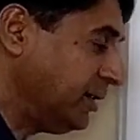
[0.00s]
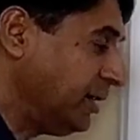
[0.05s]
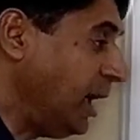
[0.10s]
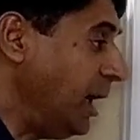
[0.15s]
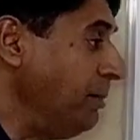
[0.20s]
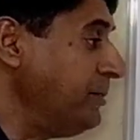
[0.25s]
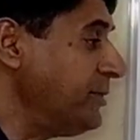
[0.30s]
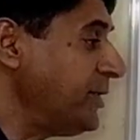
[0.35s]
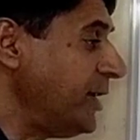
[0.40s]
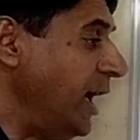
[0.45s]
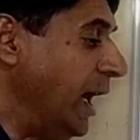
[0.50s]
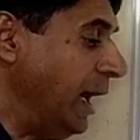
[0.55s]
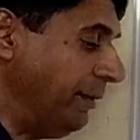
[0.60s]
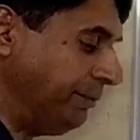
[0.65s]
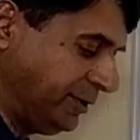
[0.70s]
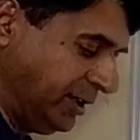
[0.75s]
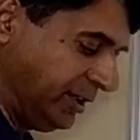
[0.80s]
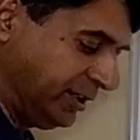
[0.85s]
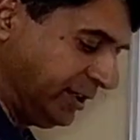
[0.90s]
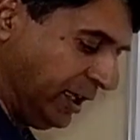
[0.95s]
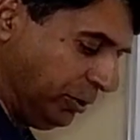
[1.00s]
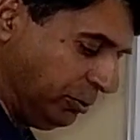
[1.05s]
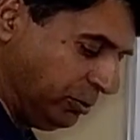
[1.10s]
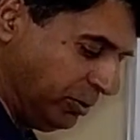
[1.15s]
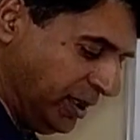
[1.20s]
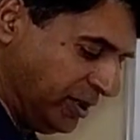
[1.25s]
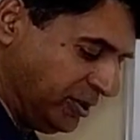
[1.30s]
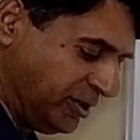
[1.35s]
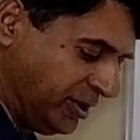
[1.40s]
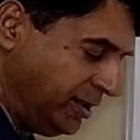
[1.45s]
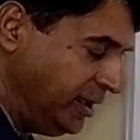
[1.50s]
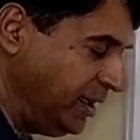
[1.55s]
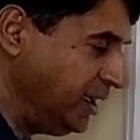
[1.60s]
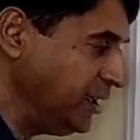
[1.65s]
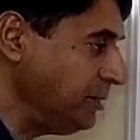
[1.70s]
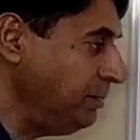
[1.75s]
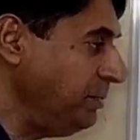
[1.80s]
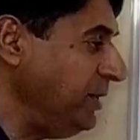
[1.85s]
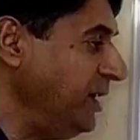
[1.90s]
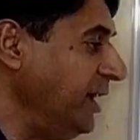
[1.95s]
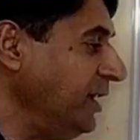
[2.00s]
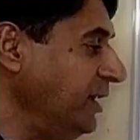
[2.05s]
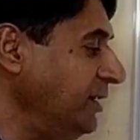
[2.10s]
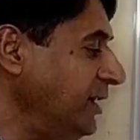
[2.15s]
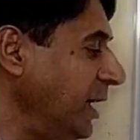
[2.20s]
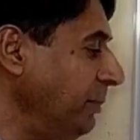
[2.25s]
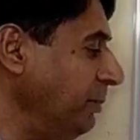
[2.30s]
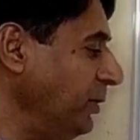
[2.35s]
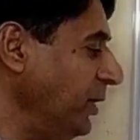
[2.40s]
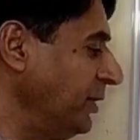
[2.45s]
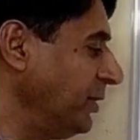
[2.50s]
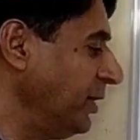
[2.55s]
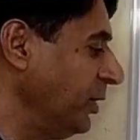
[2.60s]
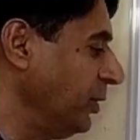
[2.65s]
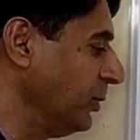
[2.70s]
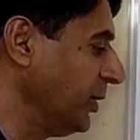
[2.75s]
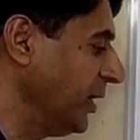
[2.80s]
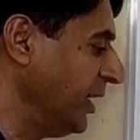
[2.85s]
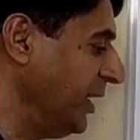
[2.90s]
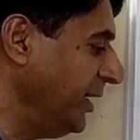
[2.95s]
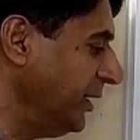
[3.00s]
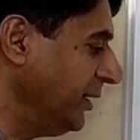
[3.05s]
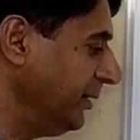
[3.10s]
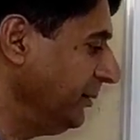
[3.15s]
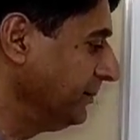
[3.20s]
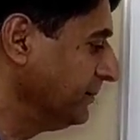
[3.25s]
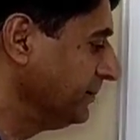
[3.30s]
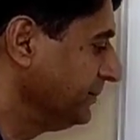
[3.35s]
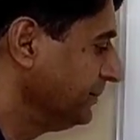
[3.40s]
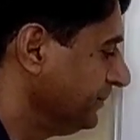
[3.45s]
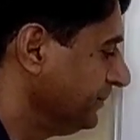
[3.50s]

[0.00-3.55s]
comes after calculation is being tabulated over here.